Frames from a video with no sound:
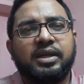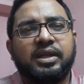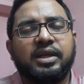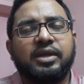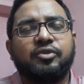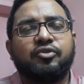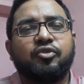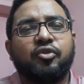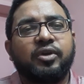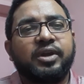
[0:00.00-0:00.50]

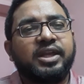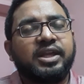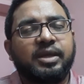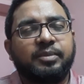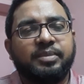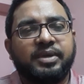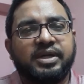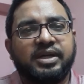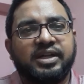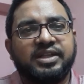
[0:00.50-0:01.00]
in chronic
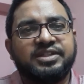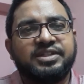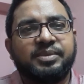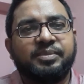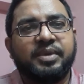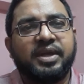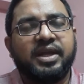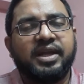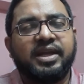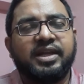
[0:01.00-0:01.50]

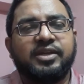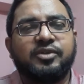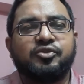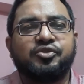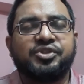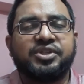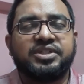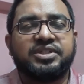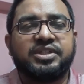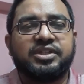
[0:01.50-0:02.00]
hyperglycemia in
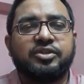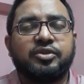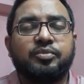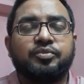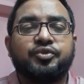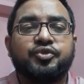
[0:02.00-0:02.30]
Cushing syndrome.